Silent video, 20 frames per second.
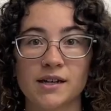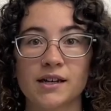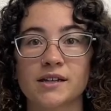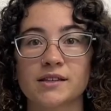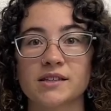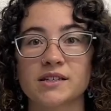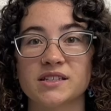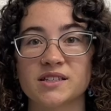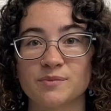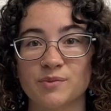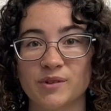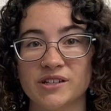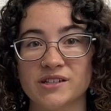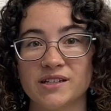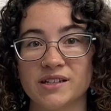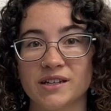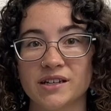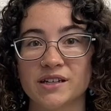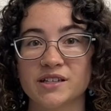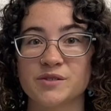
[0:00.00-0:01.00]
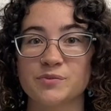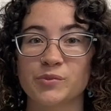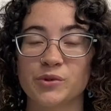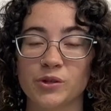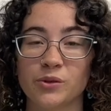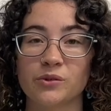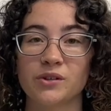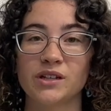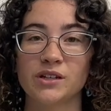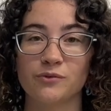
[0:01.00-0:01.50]
The splitting is
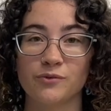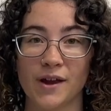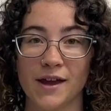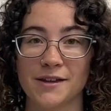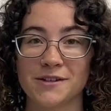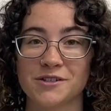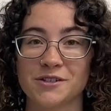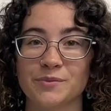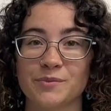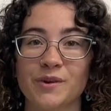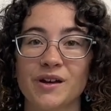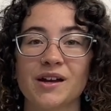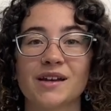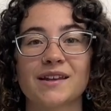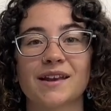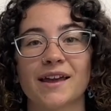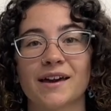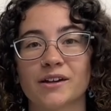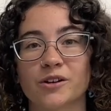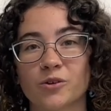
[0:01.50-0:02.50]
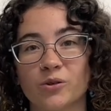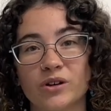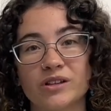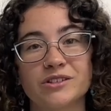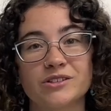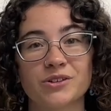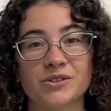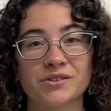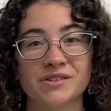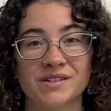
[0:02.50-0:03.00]
purely random, like coin
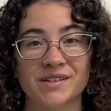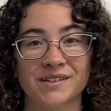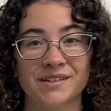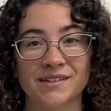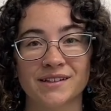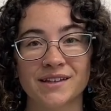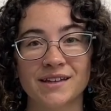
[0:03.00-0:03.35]
tossing.